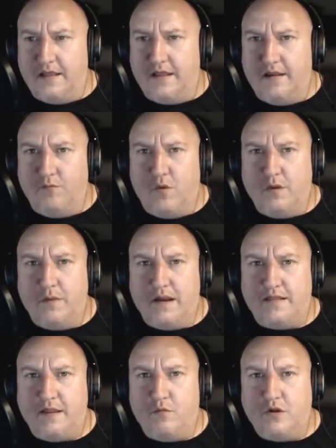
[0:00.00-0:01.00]
1 minute
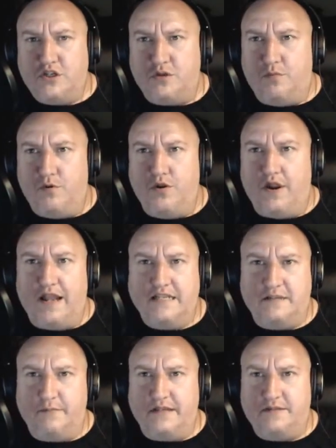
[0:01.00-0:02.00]
they want you to pull your
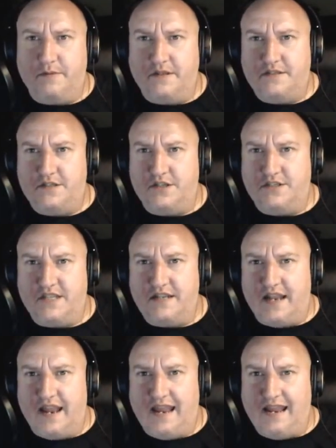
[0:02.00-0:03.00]
SMS messages
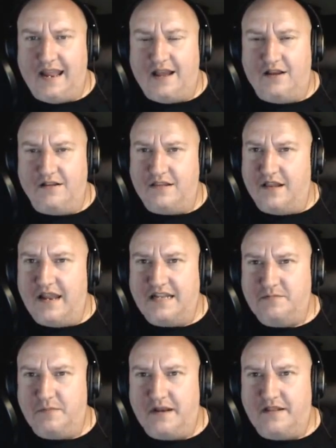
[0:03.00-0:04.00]
into Hangout. The next
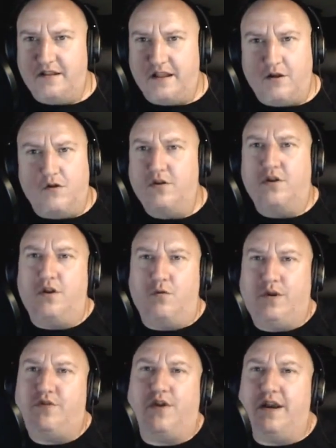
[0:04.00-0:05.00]
minute they're like, "Oh no, we
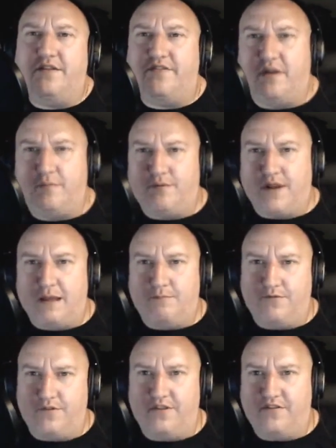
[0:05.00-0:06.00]
created a separate app
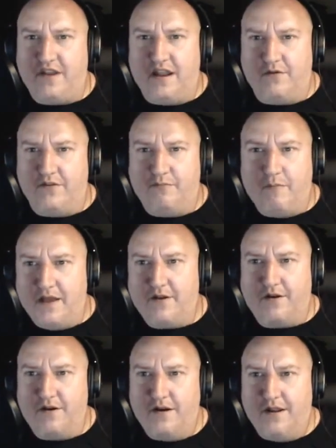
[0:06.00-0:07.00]
for this now. It's
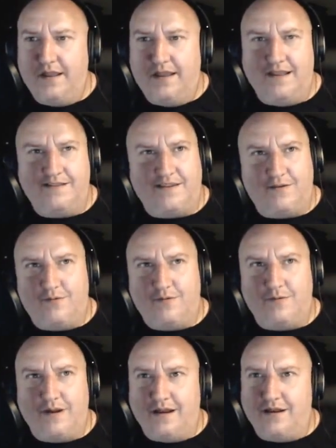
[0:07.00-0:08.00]
better." It's like, well,
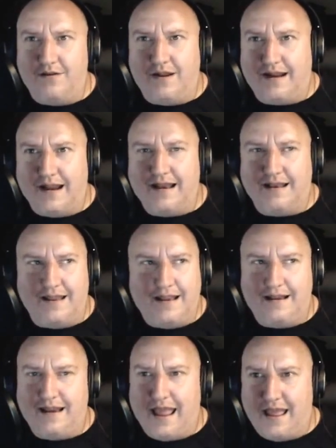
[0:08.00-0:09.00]
wait, no, I kind of like
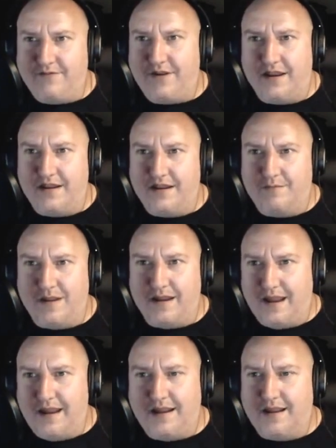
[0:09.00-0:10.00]
having it in my
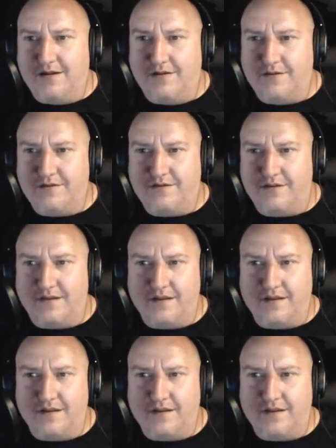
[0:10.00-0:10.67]
Hangouts, and